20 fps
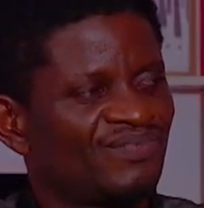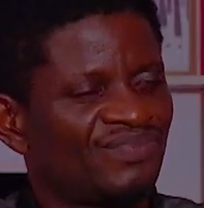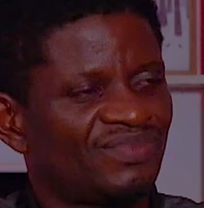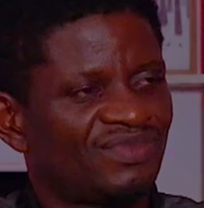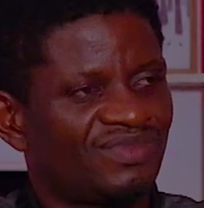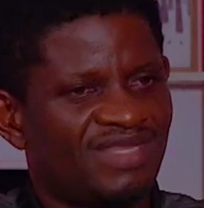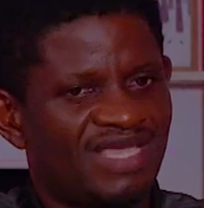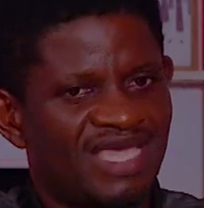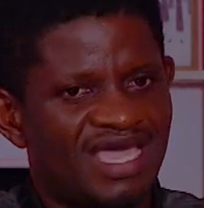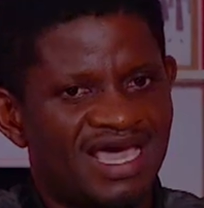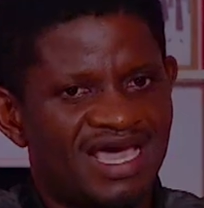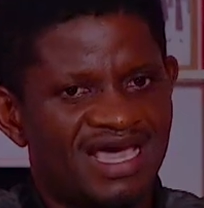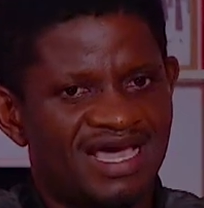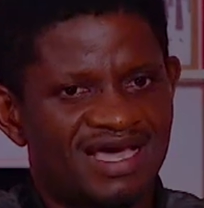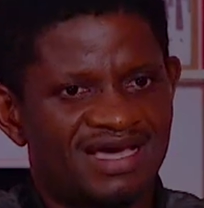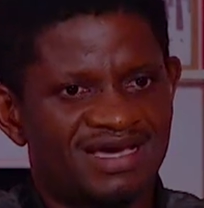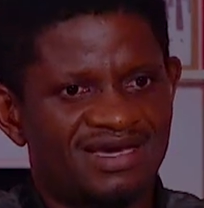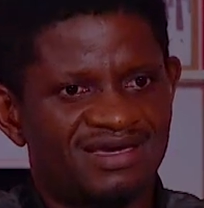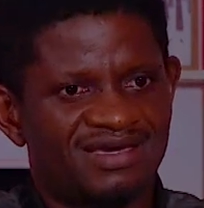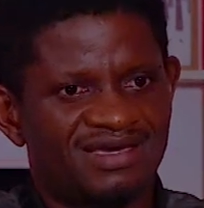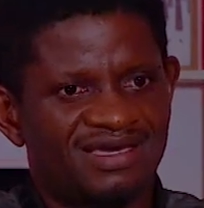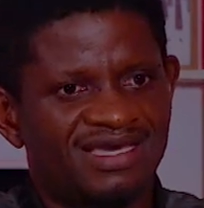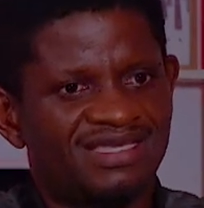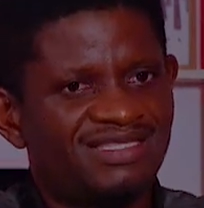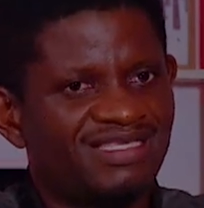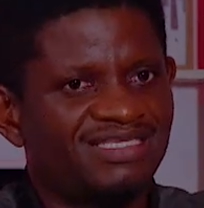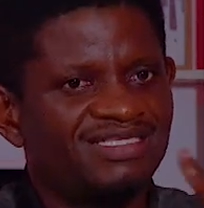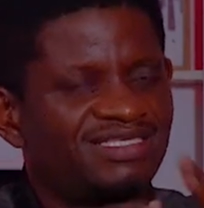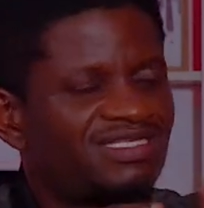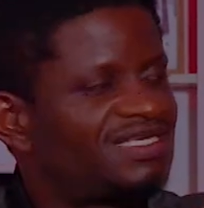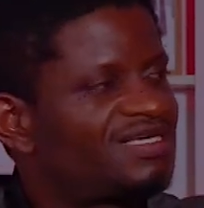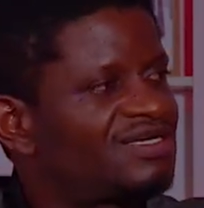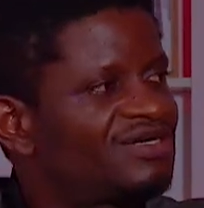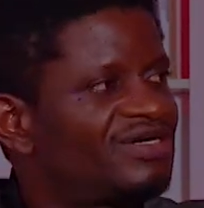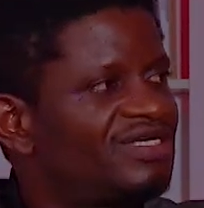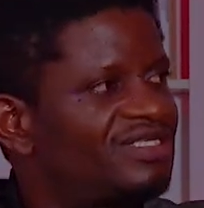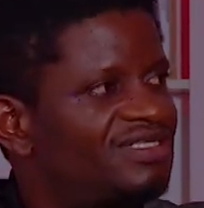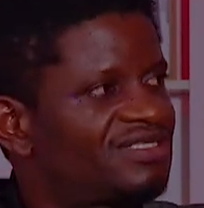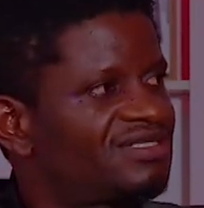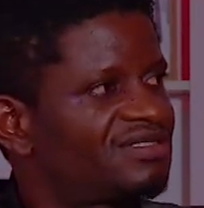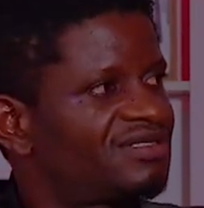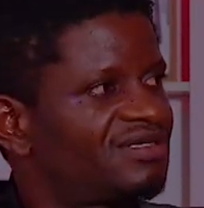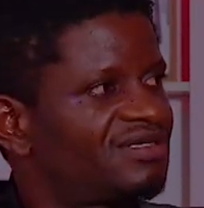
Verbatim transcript: There are hidden secrets